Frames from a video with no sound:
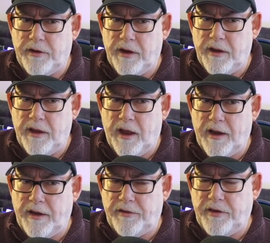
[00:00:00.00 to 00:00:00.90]
And
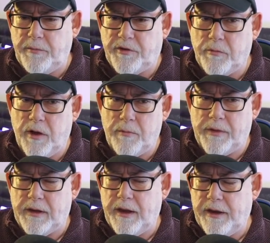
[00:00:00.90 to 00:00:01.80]
and it seems to work
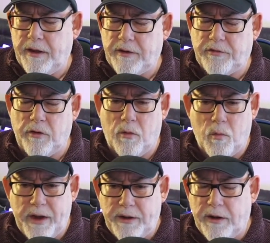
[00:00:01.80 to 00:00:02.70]
with Linux or
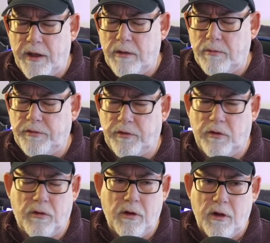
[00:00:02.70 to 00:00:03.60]
Windows
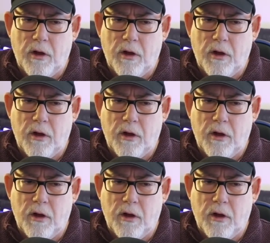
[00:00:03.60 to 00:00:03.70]
or